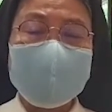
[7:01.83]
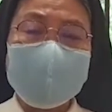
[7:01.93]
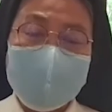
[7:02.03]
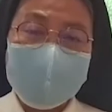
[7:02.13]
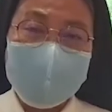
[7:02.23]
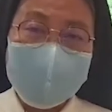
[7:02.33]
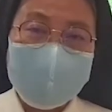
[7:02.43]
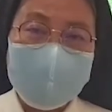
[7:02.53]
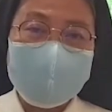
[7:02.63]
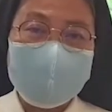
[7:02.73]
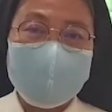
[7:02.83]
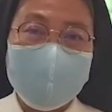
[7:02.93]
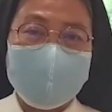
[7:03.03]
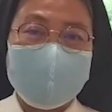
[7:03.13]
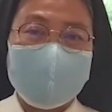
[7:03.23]
have found
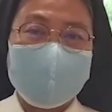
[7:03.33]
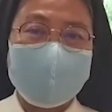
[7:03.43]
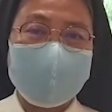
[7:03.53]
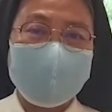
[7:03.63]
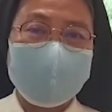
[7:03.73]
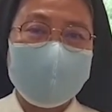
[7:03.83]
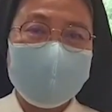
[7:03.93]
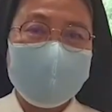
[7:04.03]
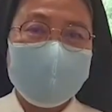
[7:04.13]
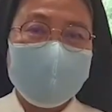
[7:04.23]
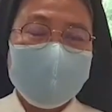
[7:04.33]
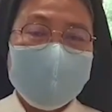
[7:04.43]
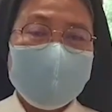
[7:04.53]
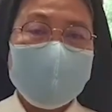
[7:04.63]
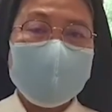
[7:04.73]
God through
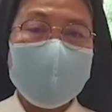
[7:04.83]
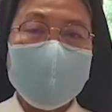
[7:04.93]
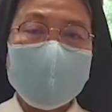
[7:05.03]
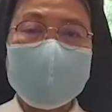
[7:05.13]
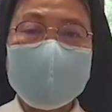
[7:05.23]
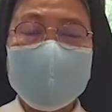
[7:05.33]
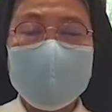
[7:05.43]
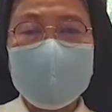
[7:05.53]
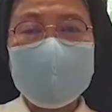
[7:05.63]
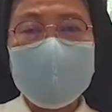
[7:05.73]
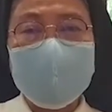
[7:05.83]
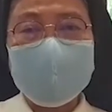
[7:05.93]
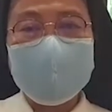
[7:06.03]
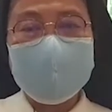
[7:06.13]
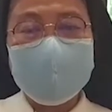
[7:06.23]
contemplative prayer.
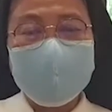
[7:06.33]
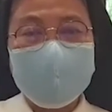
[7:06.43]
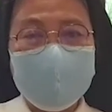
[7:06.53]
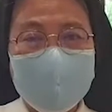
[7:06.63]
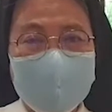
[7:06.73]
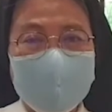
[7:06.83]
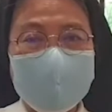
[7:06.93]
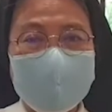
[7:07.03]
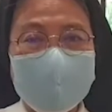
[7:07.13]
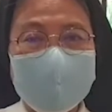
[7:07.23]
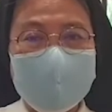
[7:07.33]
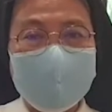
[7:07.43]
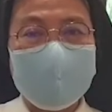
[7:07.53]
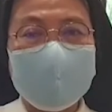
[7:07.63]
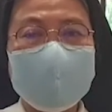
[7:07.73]
When we went
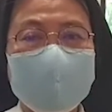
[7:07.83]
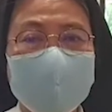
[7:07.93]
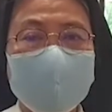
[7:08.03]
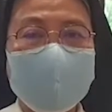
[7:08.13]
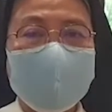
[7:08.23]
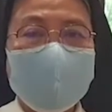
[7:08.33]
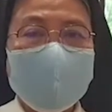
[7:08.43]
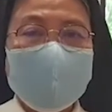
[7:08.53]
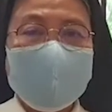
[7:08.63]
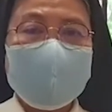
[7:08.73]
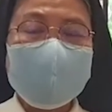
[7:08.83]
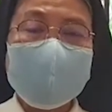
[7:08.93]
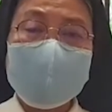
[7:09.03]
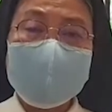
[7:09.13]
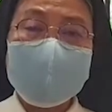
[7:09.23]
home last
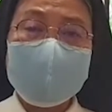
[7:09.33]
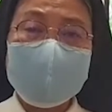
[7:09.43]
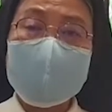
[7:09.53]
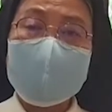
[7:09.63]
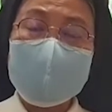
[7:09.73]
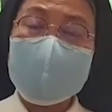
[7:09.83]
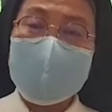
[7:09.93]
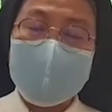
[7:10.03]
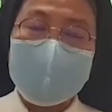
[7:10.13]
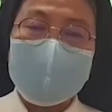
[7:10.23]
May 13